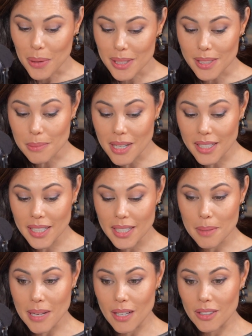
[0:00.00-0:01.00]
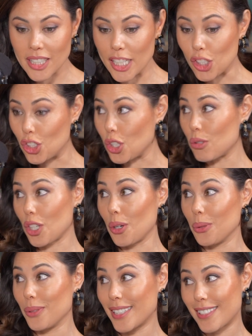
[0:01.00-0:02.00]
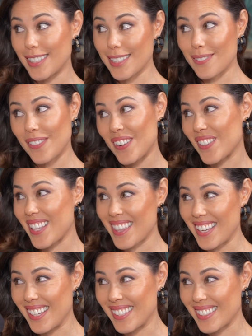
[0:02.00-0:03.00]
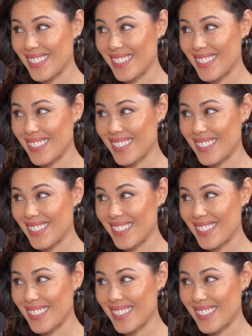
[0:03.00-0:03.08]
we just want to hear about like JoJo. What are his favorite things?